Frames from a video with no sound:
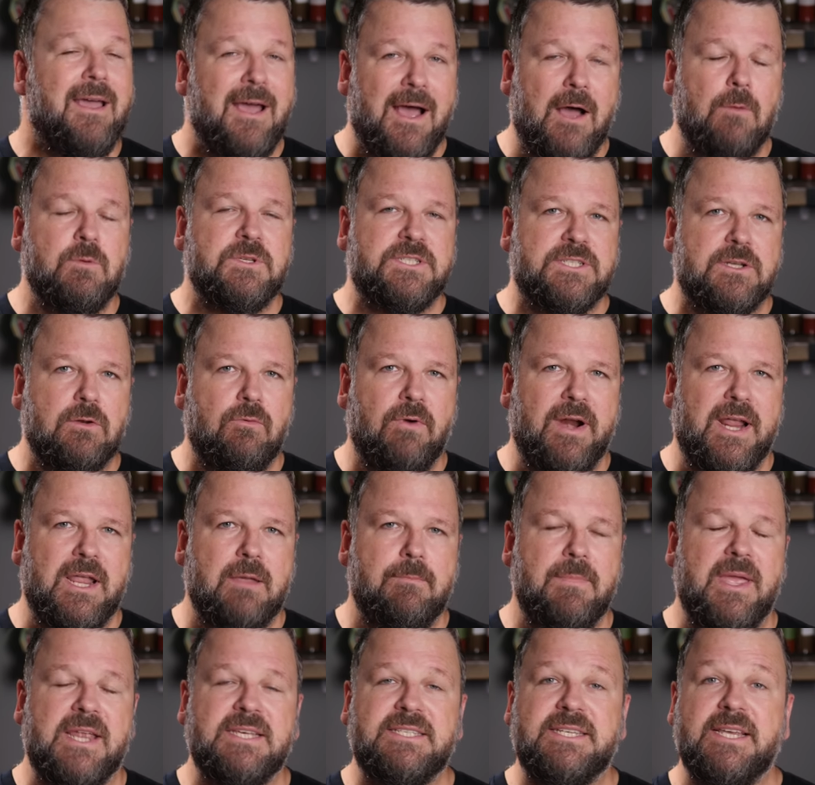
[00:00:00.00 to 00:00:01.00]
I would still
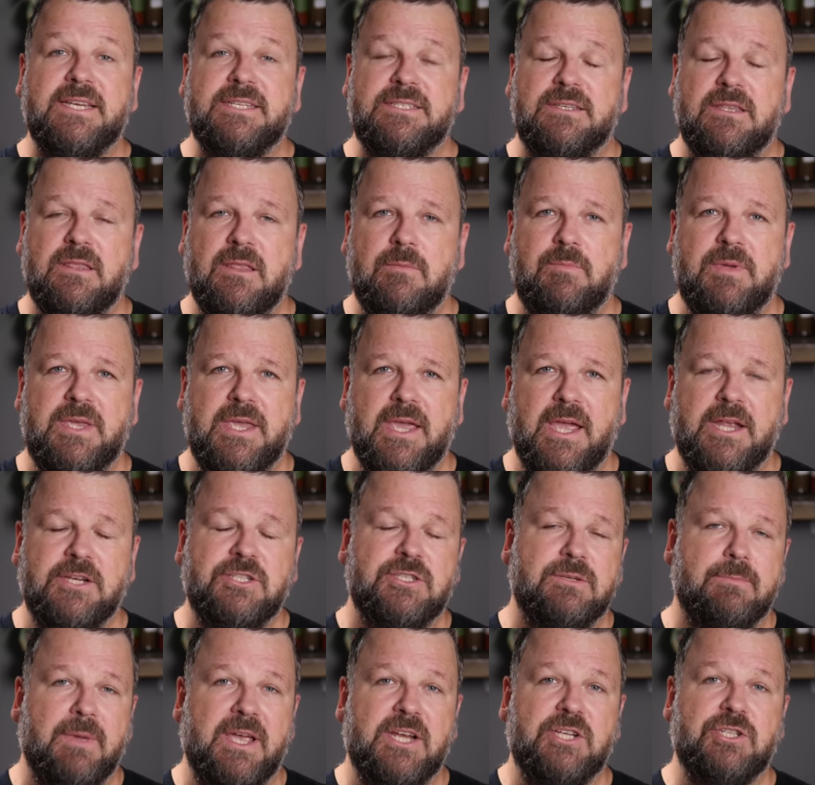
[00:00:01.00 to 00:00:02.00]
recommend testing the
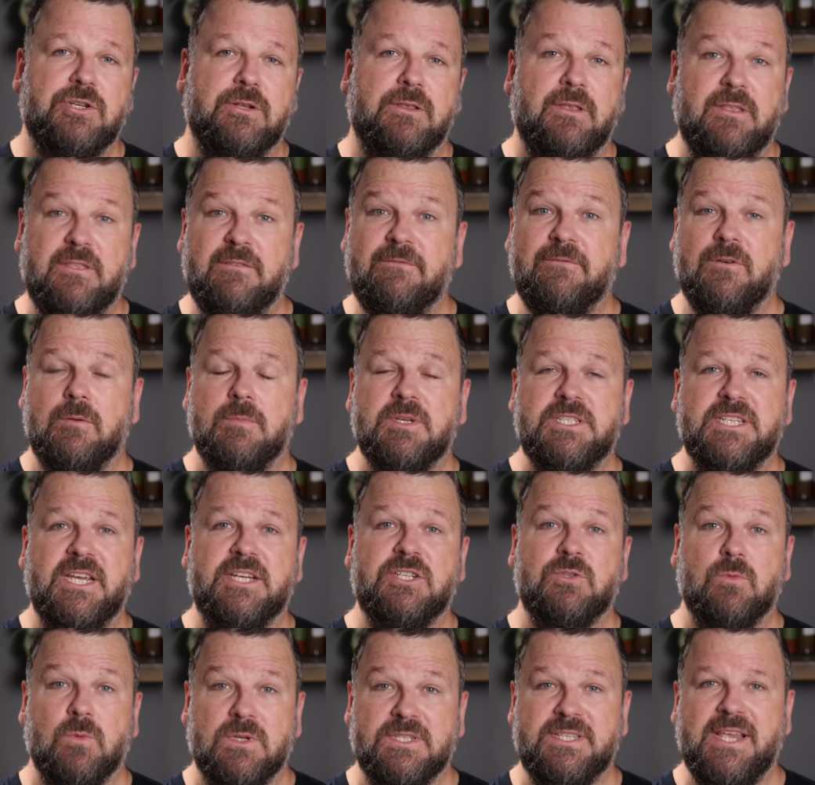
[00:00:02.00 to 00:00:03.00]
pH to make sure that the
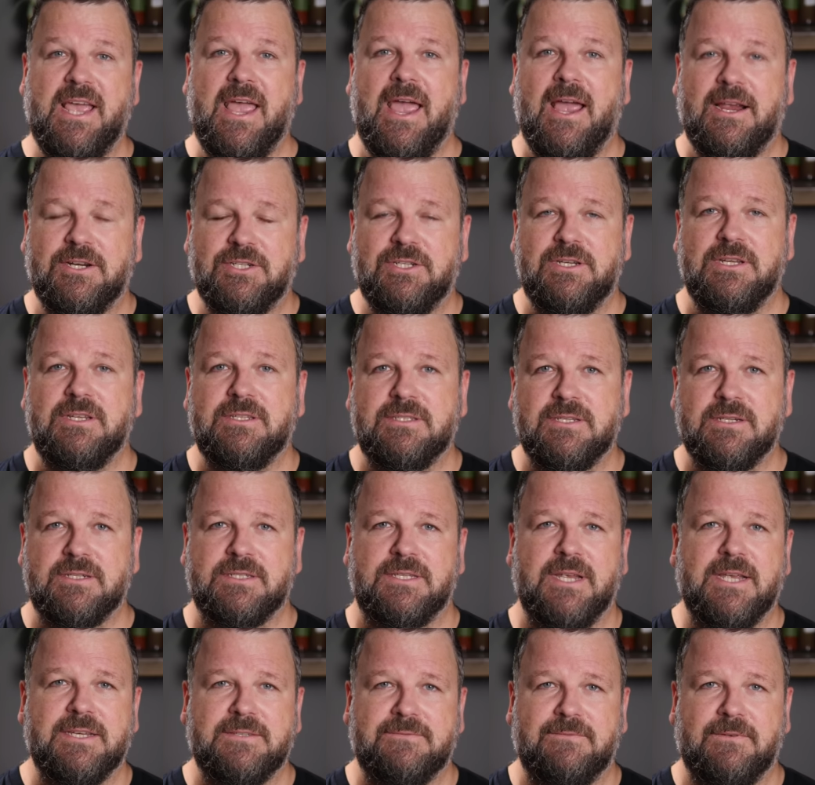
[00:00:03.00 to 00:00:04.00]
fermentation was actually
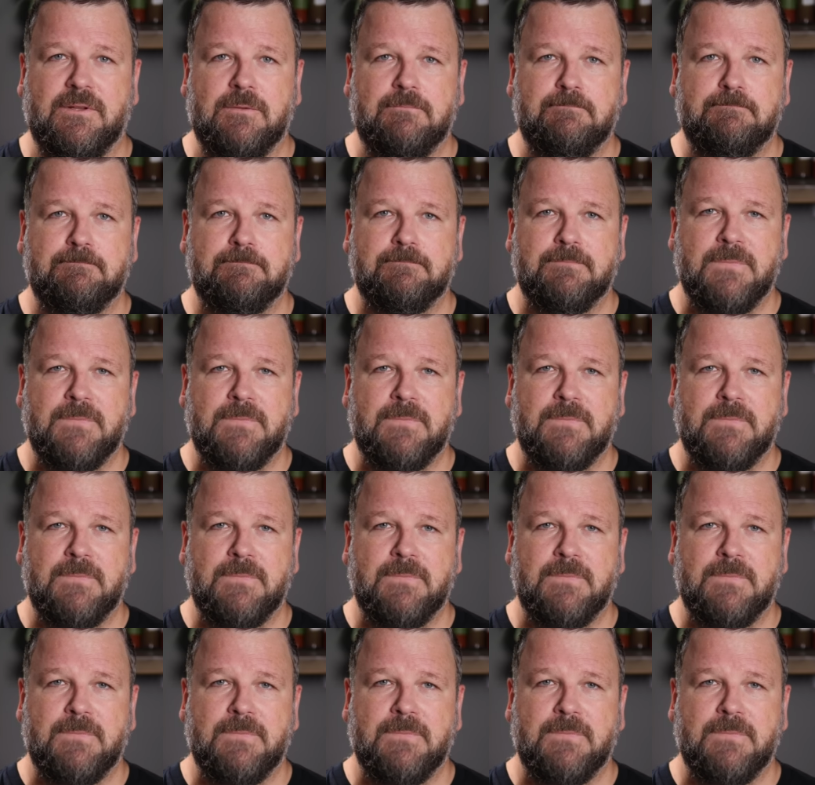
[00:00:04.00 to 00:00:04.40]
successful.